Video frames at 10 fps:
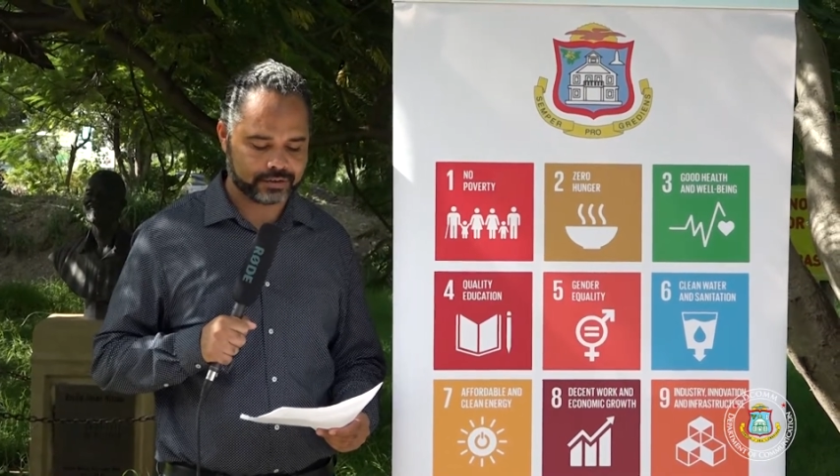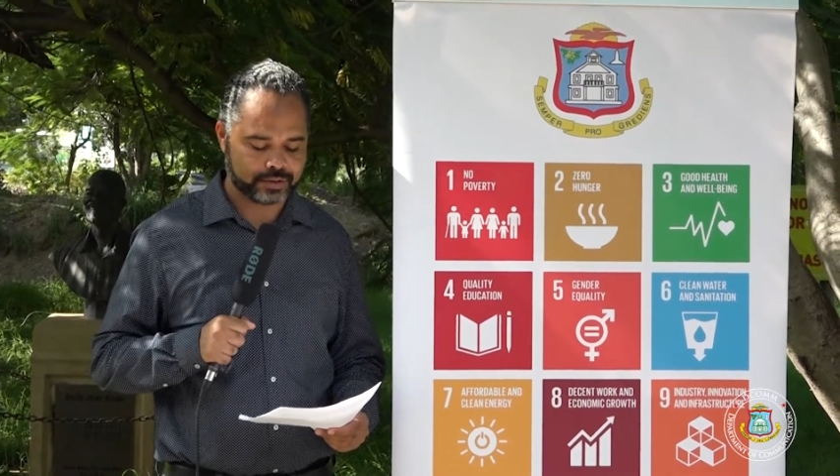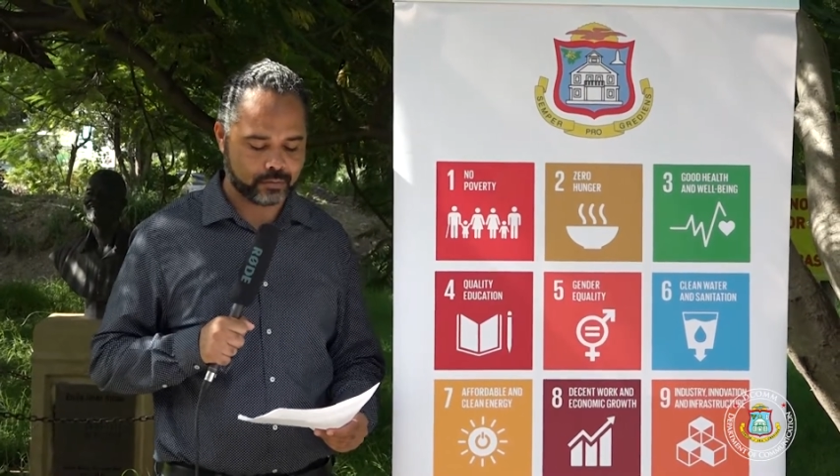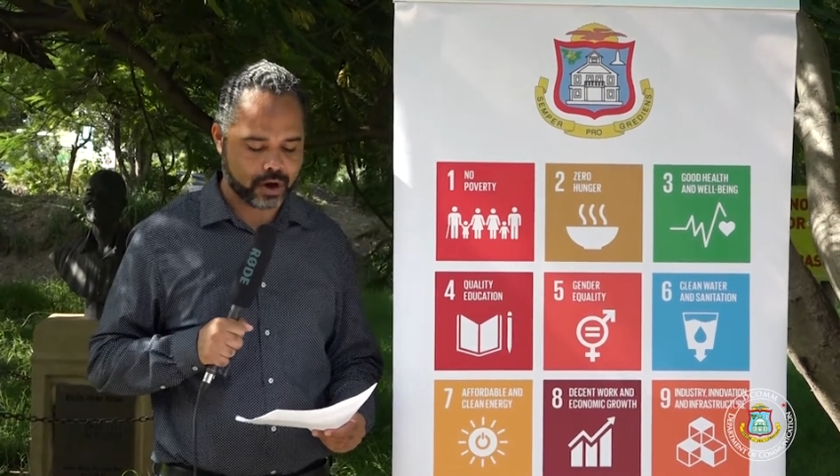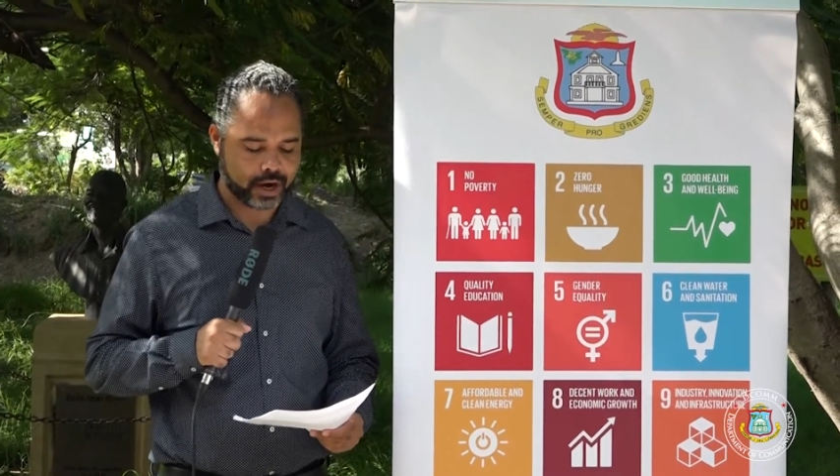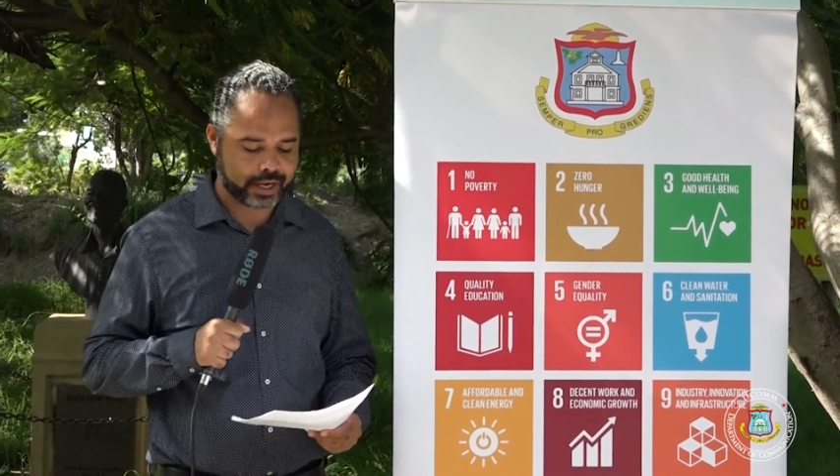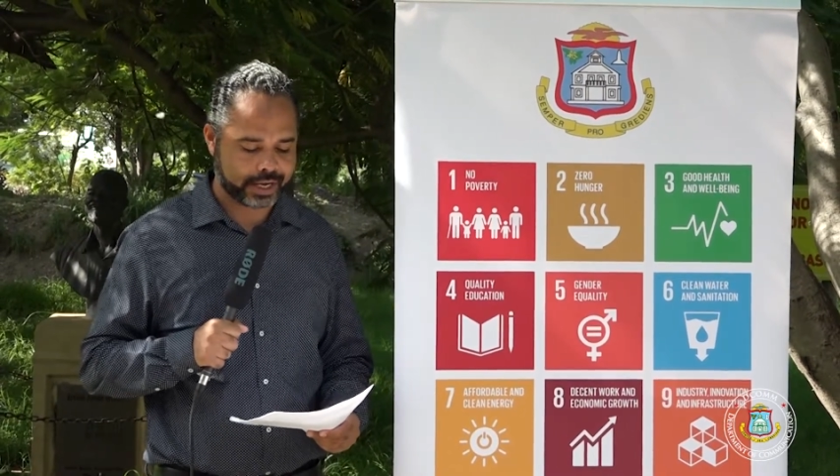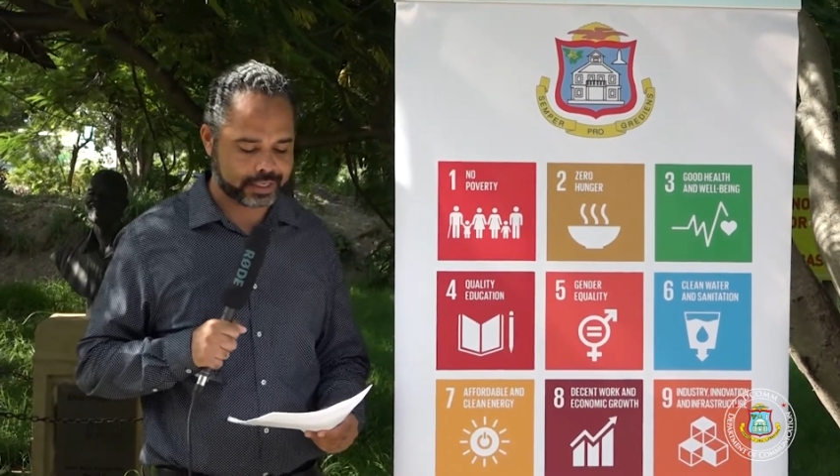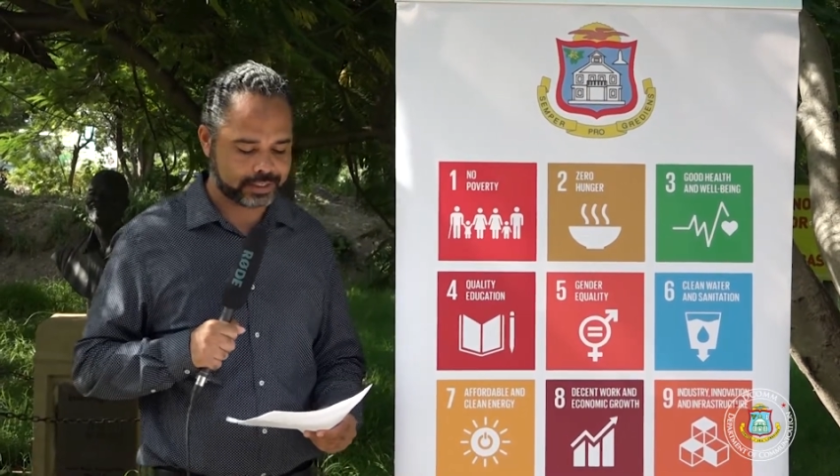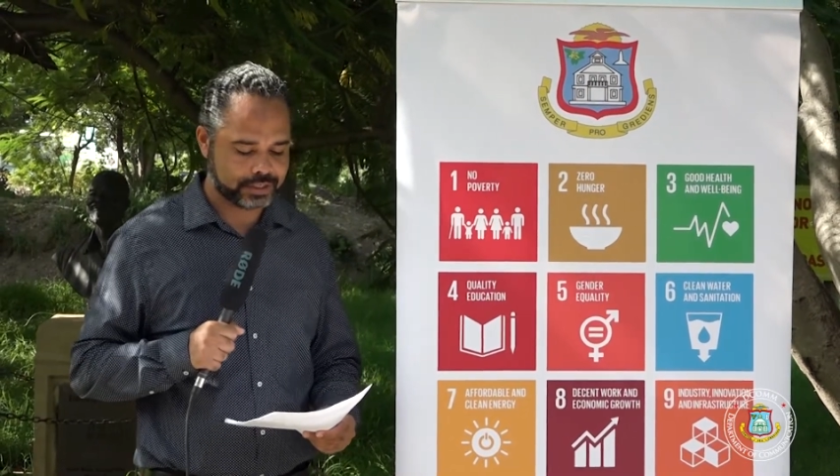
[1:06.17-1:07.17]
to mark
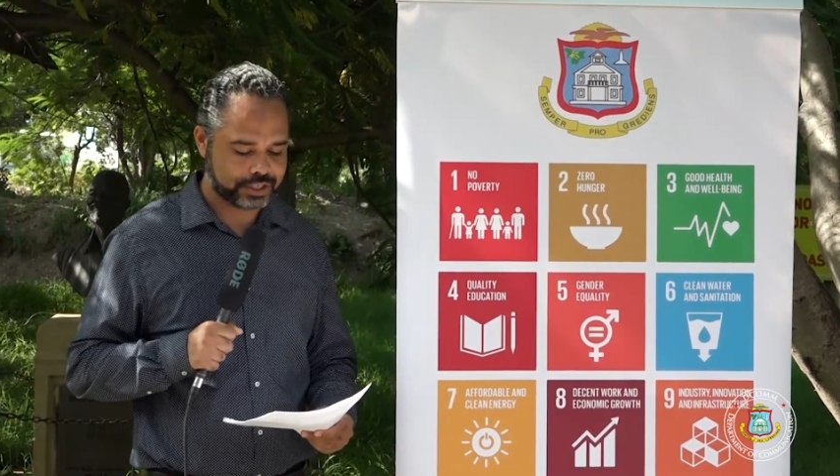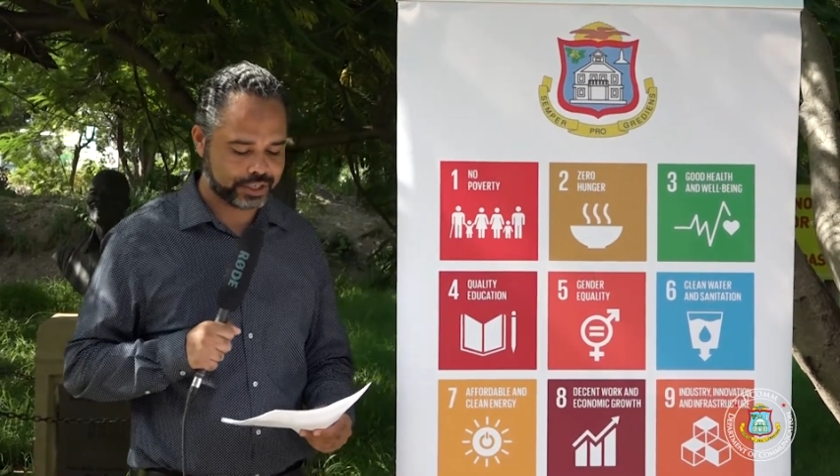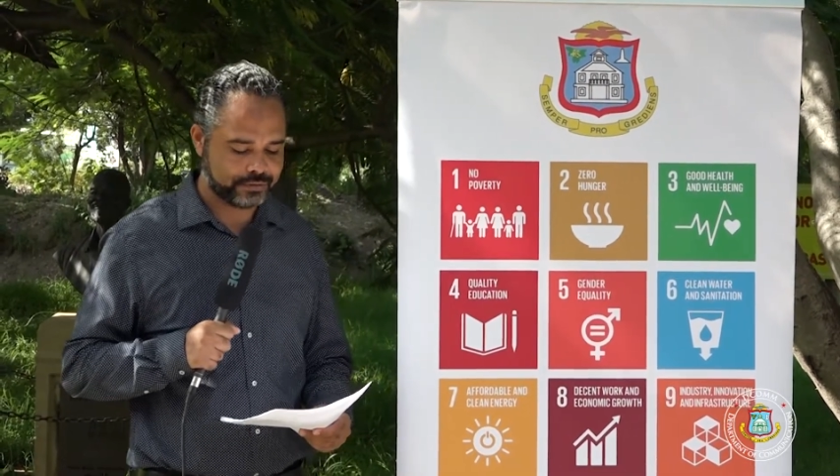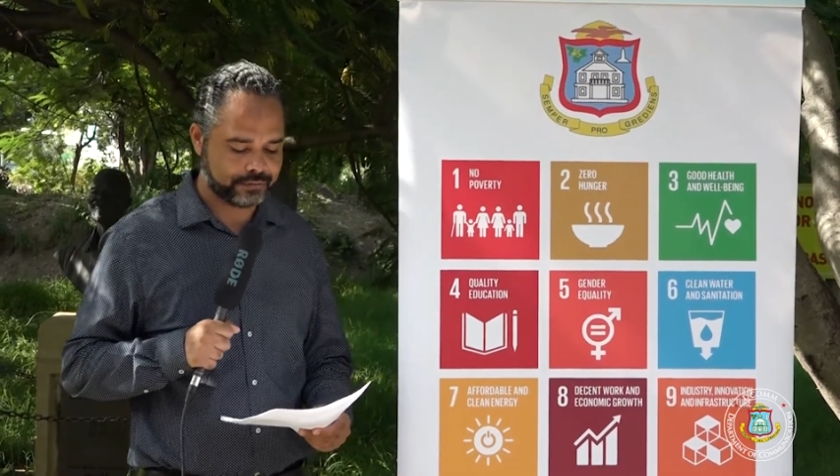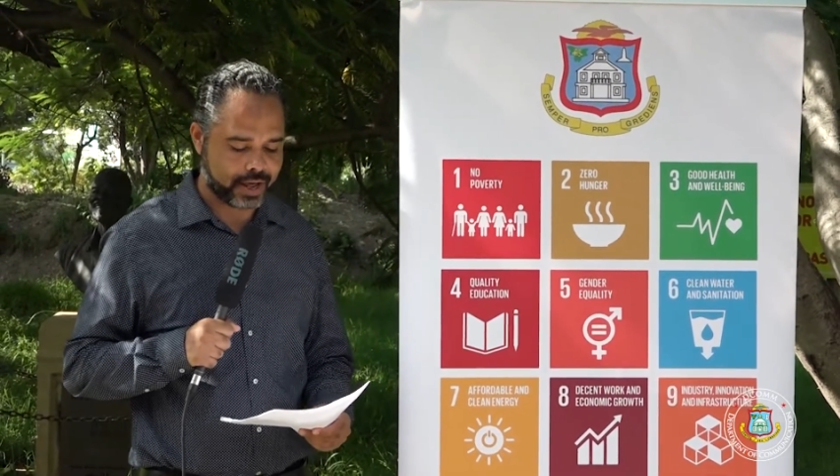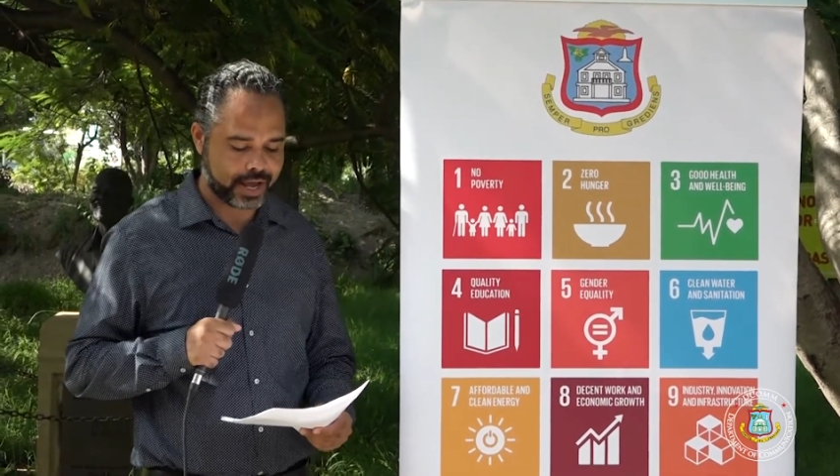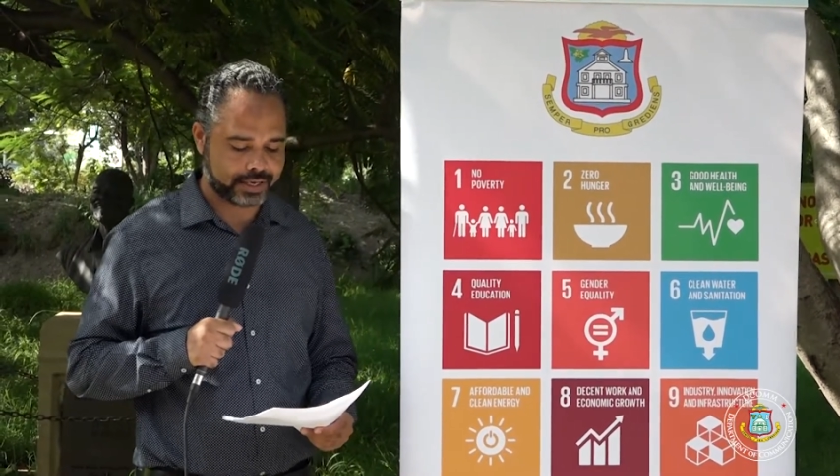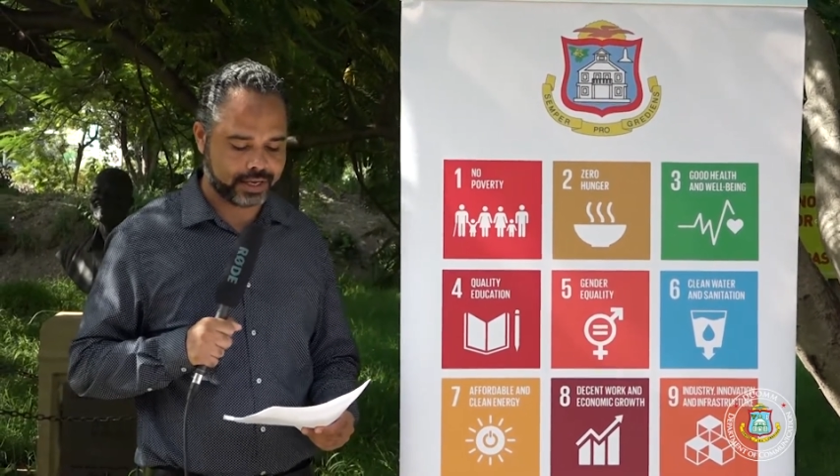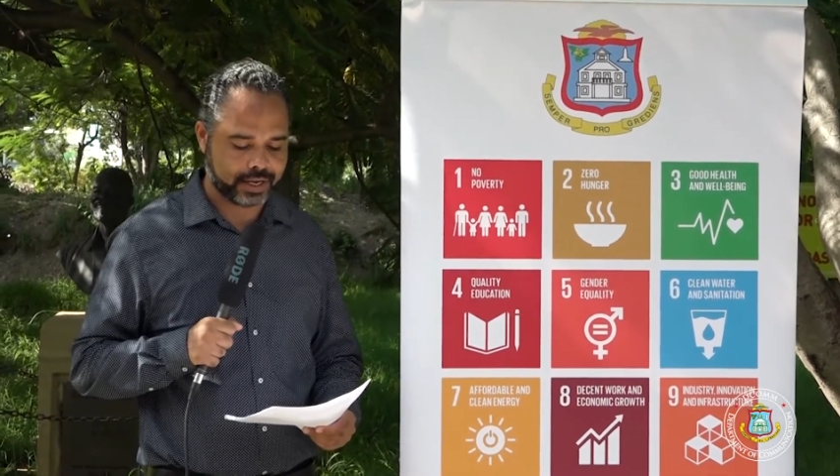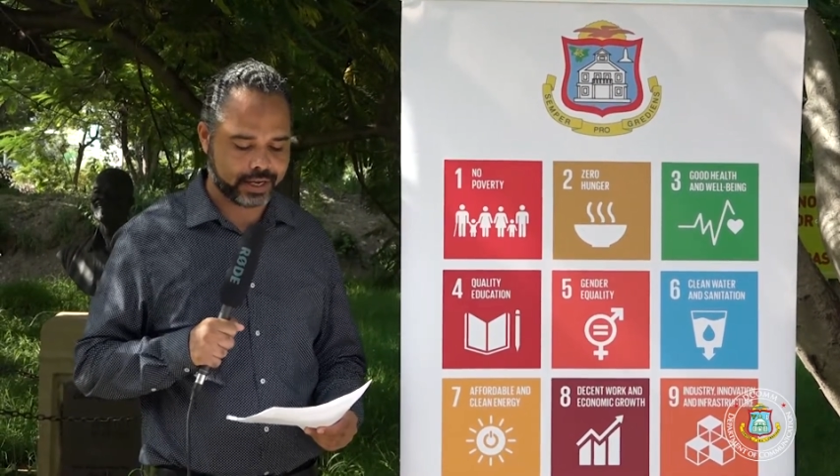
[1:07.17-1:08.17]
SDG
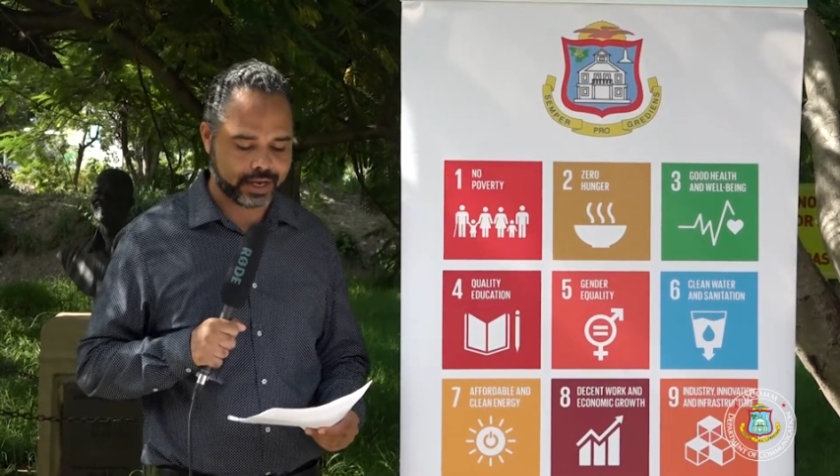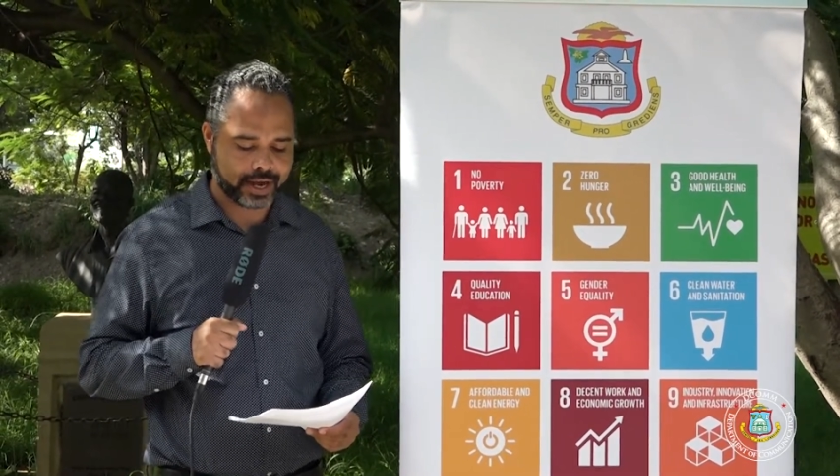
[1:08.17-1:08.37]
Flag Day